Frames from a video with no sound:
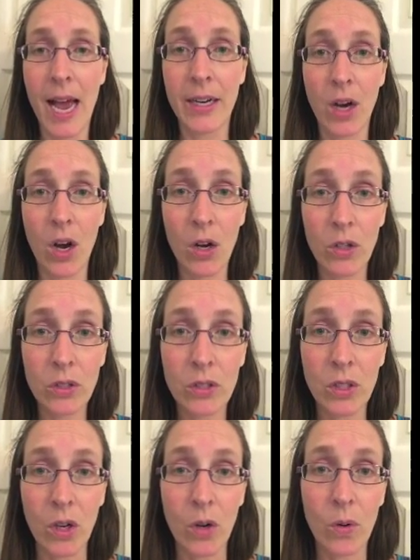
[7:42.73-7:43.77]
And
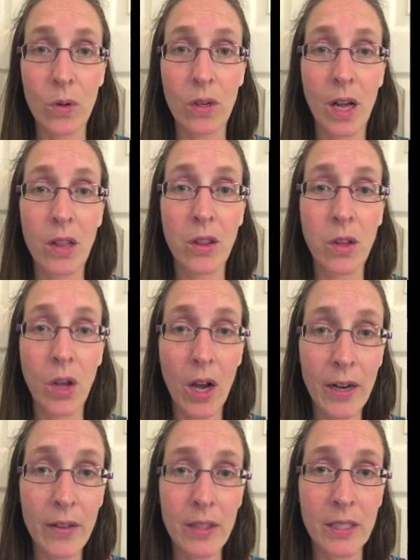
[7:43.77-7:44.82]
also, a
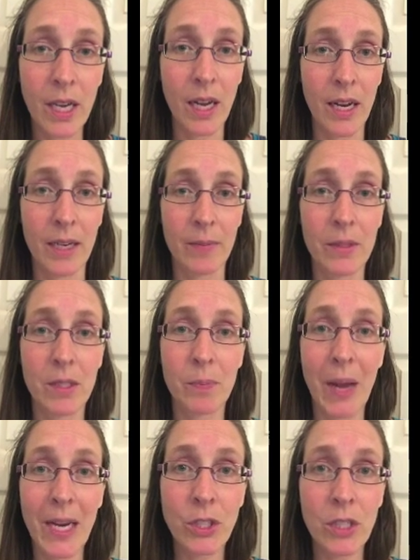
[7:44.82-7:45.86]
lot of the time,
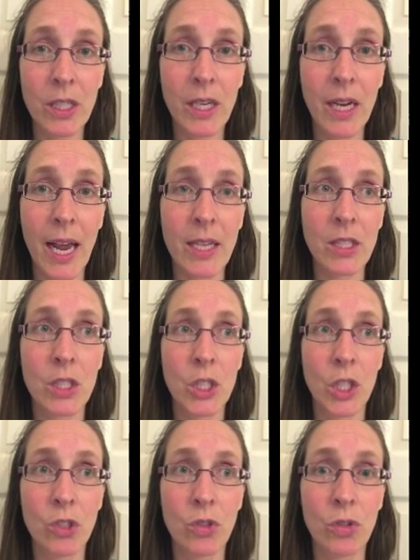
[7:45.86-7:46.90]
especially as
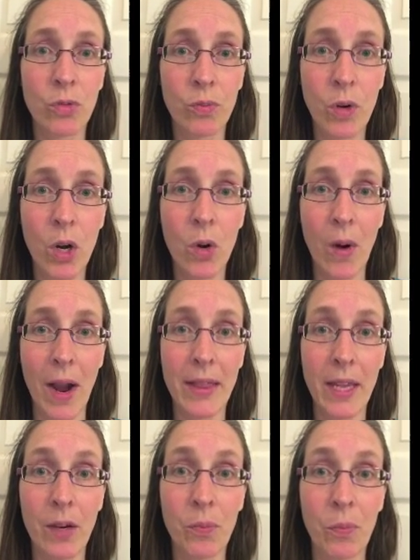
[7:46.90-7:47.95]
children grow
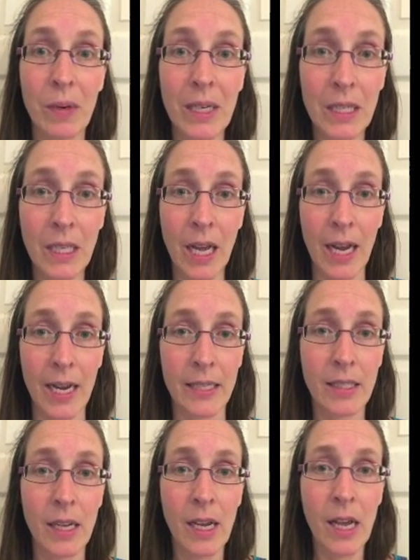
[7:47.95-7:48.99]
and they
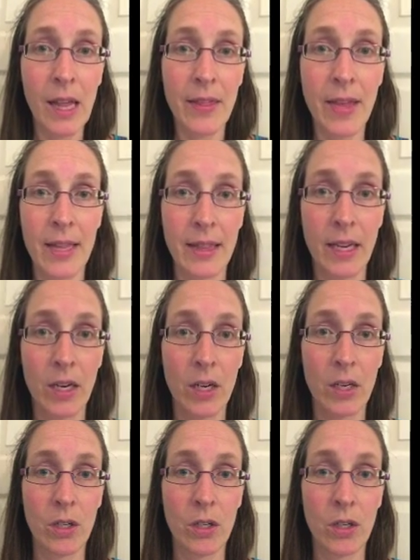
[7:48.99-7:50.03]
realize that
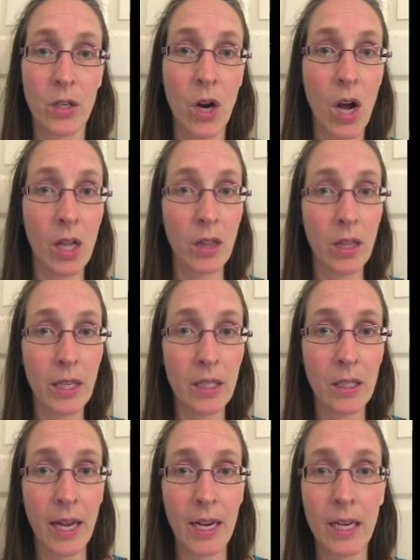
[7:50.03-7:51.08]
they're not
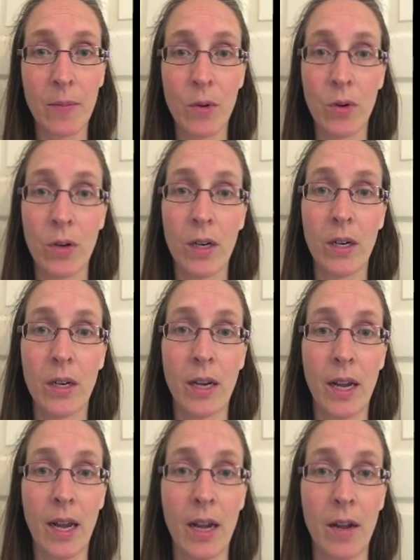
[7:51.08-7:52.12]
little anymore.
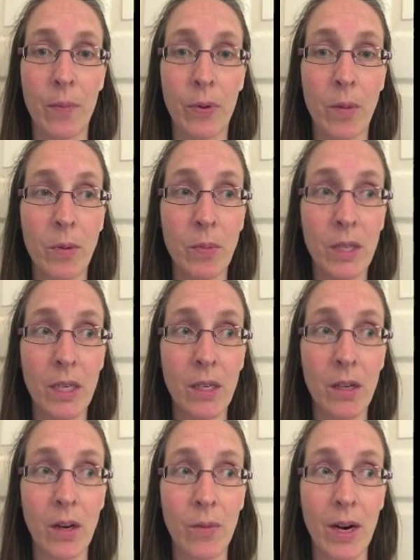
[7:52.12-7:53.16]
Uh,
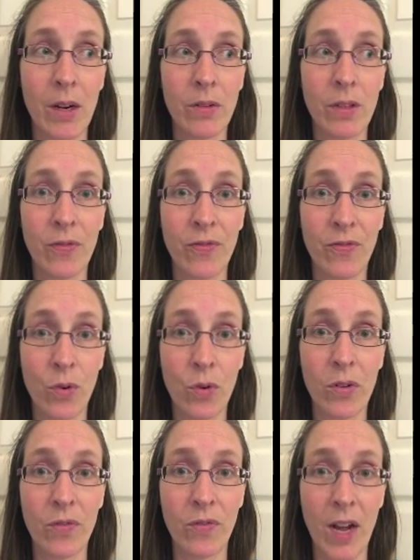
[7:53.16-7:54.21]
probably around the
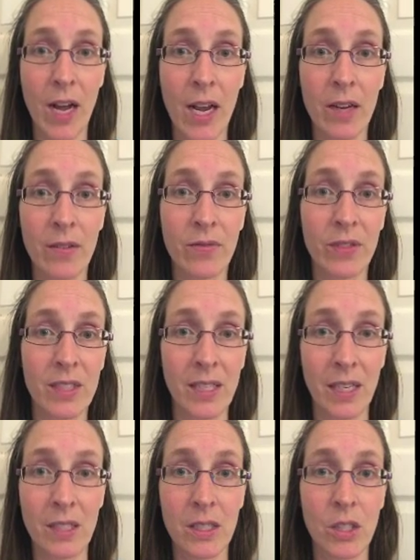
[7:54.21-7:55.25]
four to five,
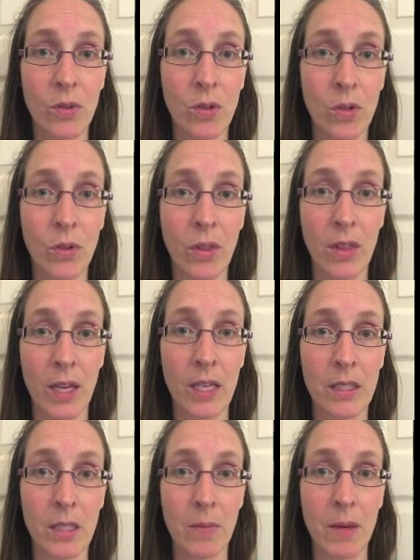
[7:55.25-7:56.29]
six year old thing
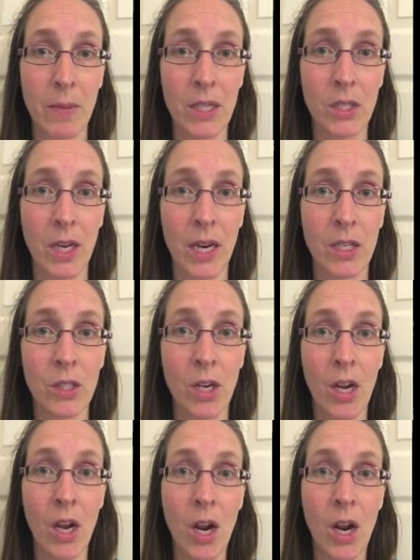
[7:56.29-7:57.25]
is going to be a big change.